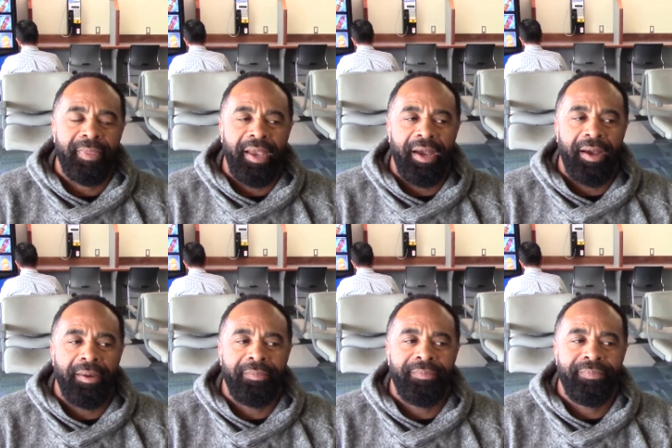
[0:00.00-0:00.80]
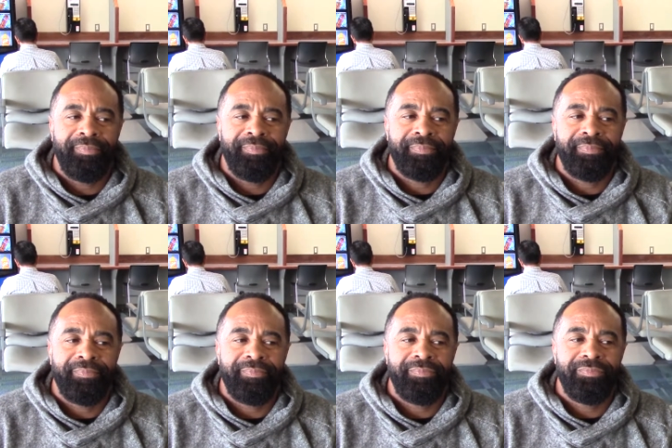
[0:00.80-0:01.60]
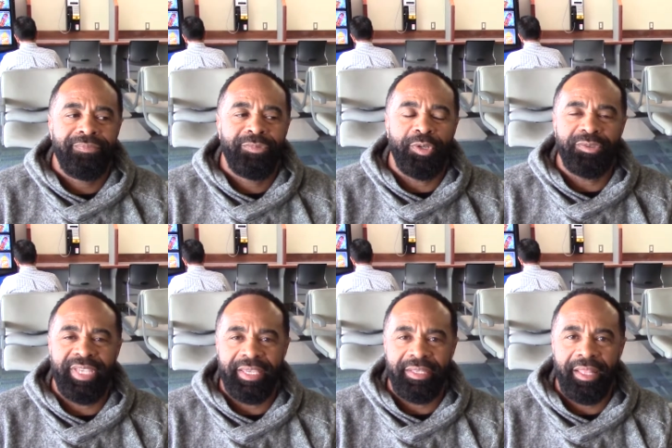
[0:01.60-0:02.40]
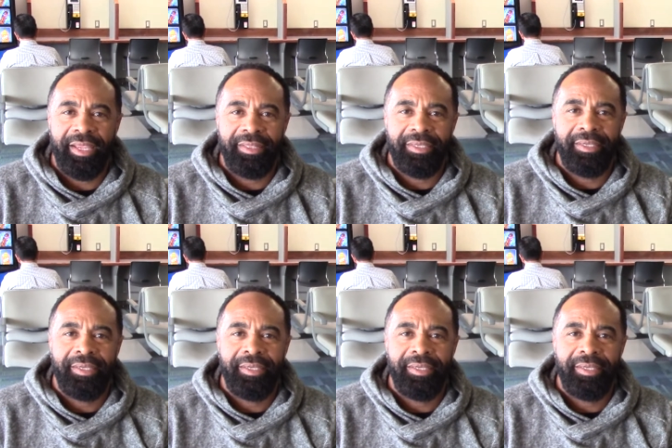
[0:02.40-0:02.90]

Um, don't take it lightly.